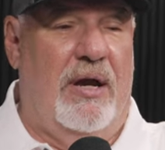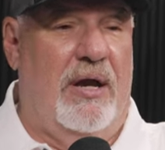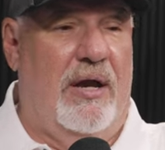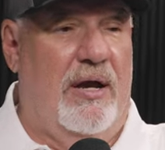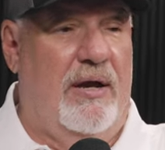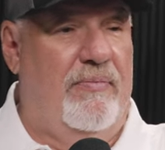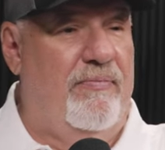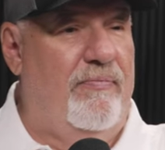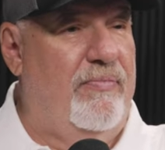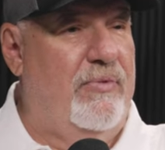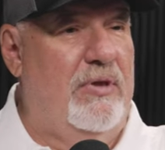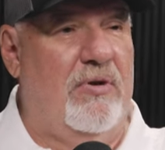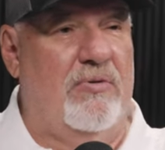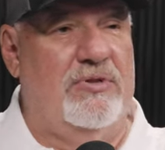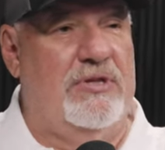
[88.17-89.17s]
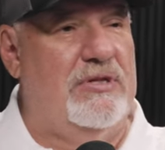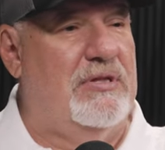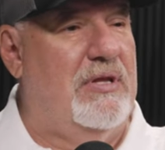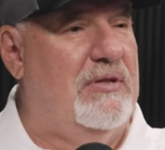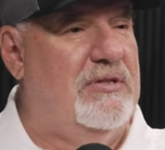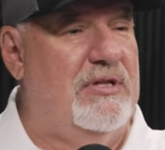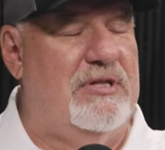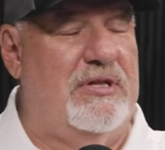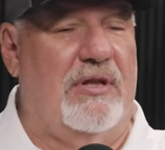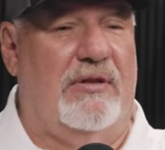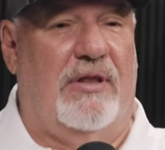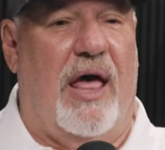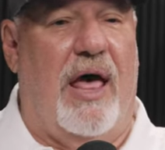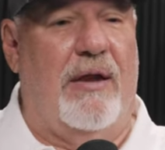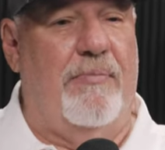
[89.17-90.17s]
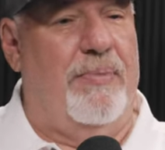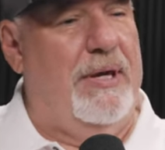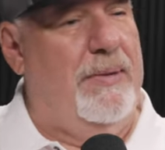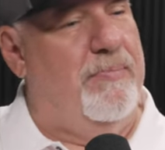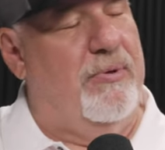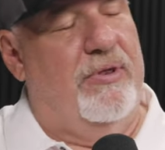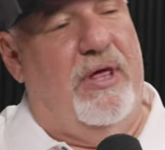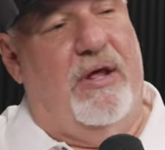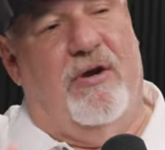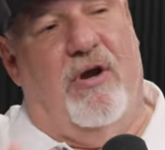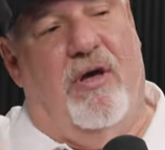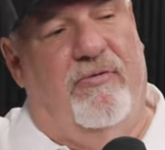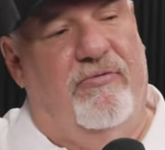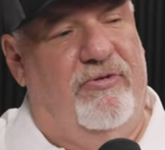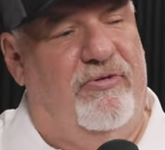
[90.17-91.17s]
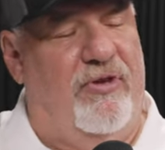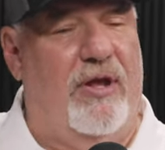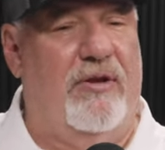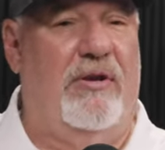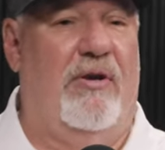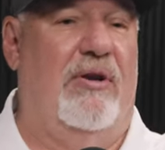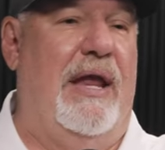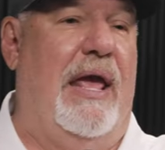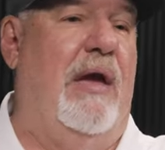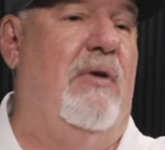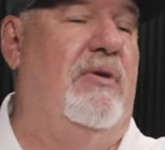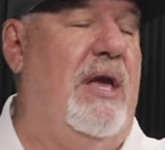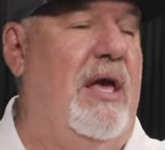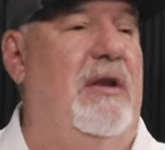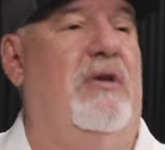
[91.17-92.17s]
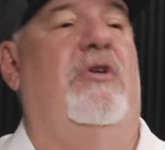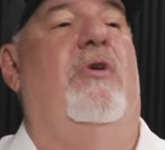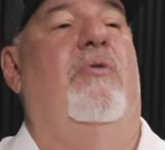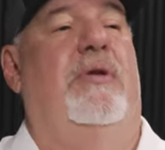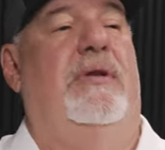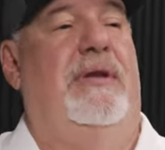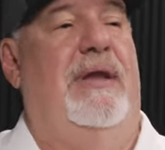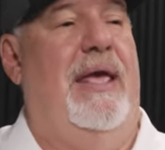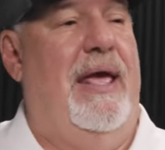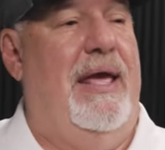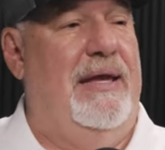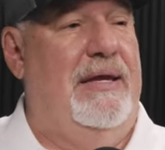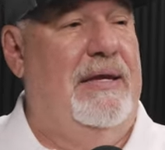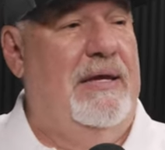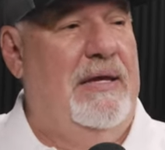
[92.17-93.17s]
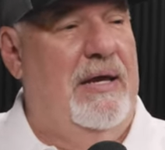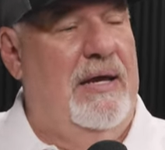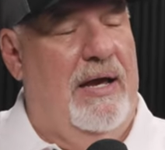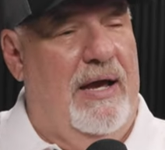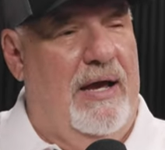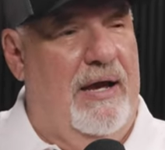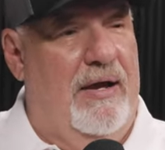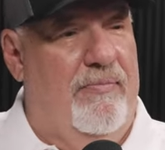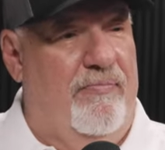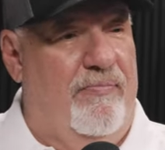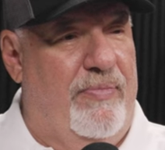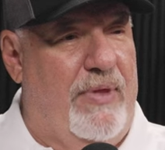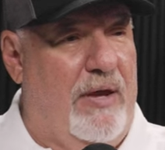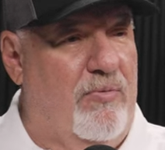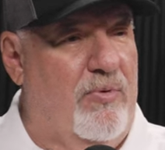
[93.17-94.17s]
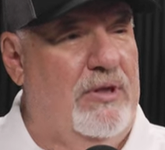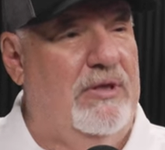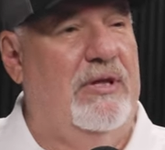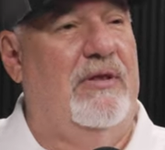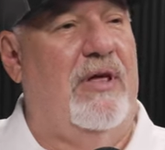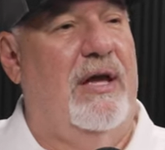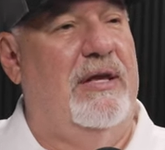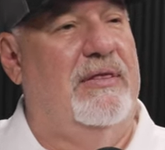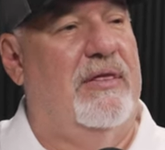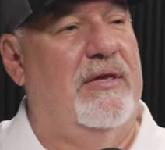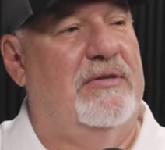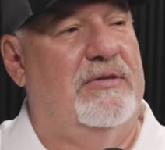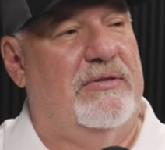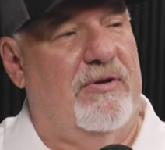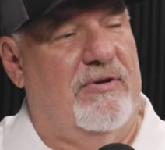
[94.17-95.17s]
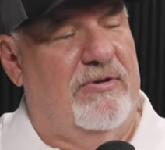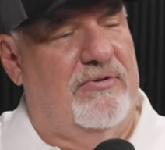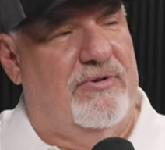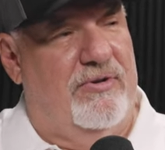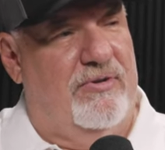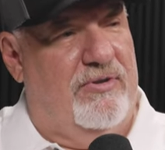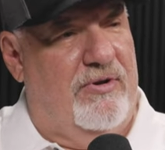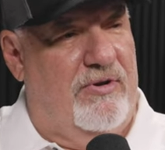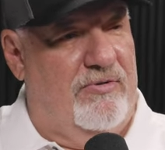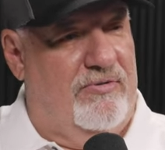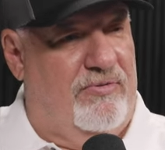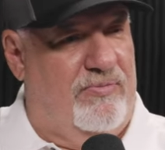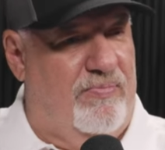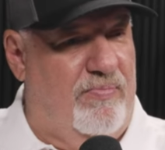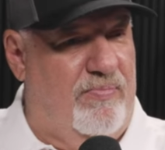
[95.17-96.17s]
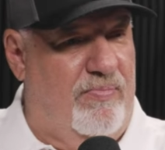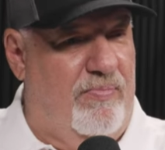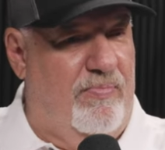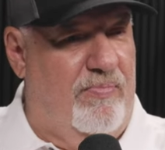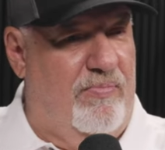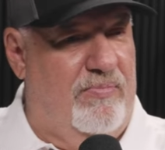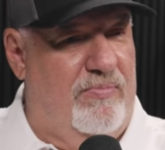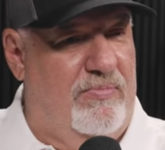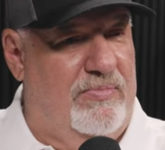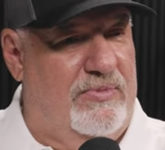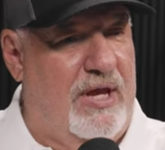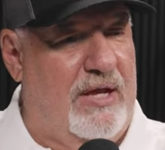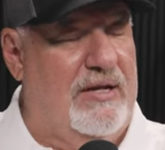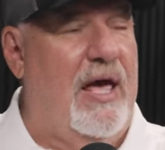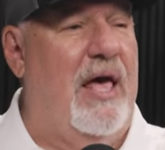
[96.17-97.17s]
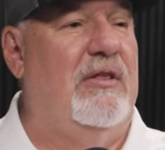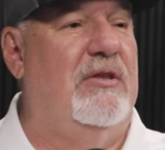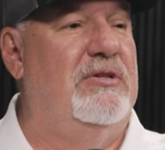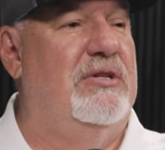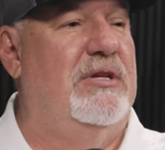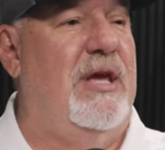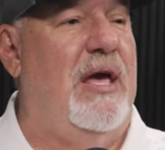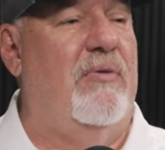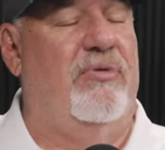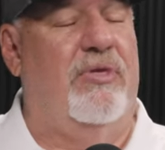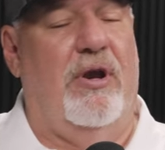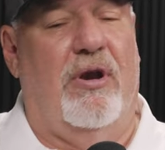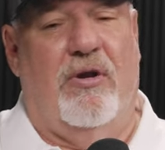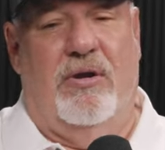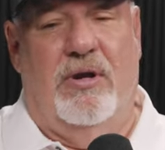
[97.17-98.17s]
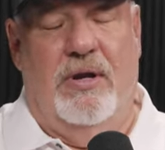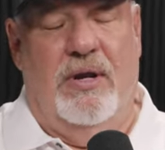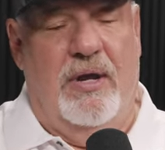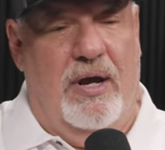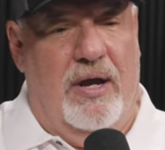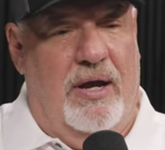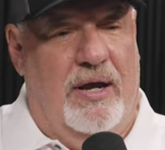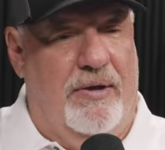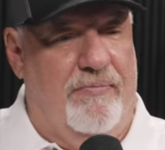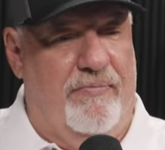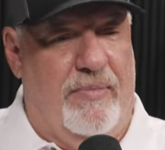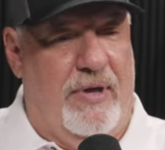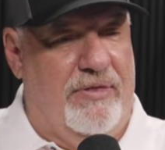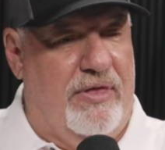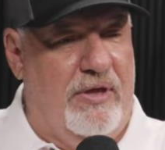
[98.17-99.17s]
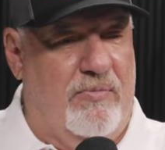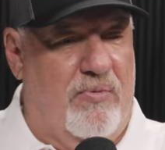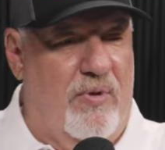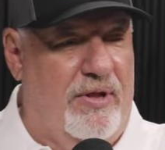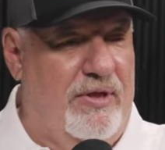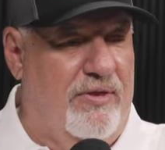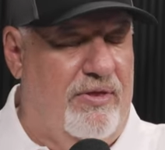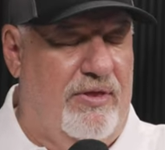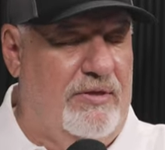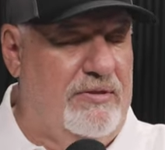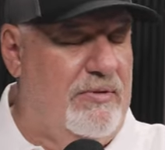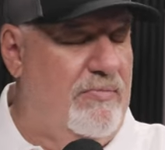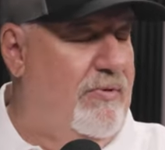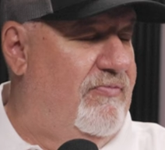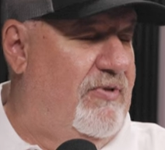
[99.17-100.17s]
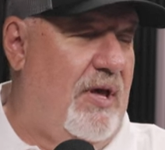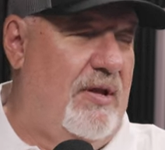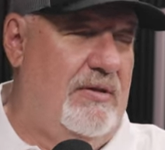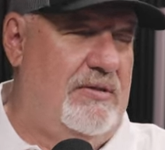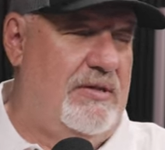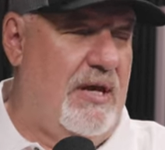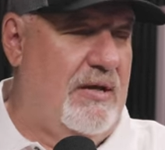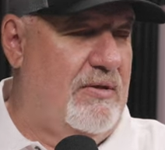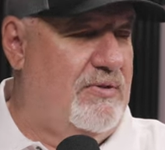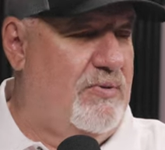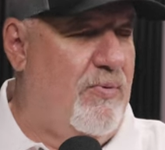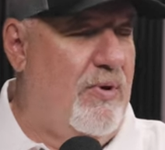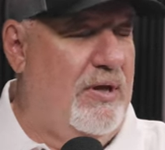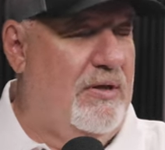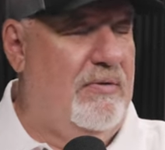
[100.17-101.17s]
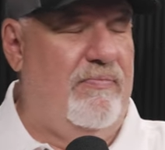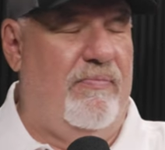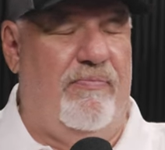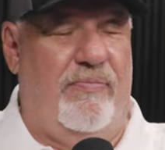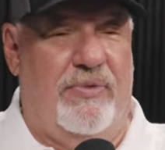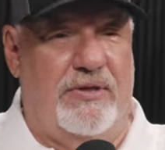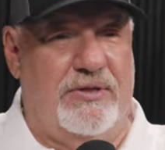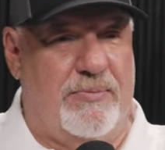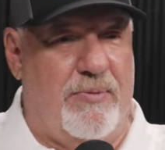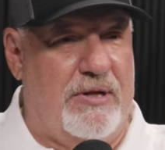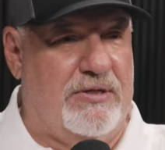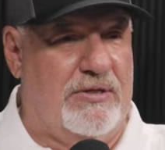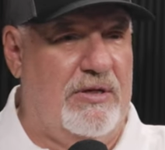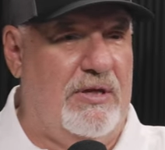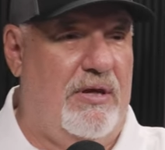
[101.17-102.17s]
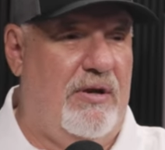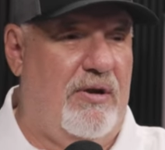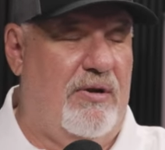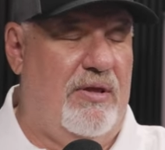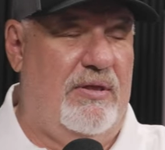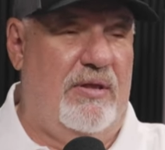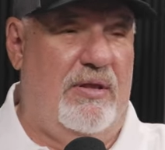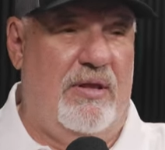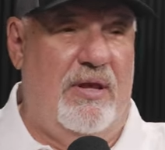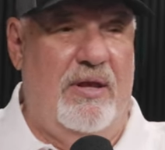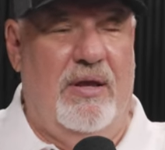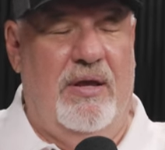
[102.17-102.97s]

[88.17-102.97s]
Um, you know, just just a lot of people that are all of a sudden are now kind of going, "Hey, um, I really like this. There's there's technology out there. Um, I think one of the things that we've done in Second Swing, especially here in,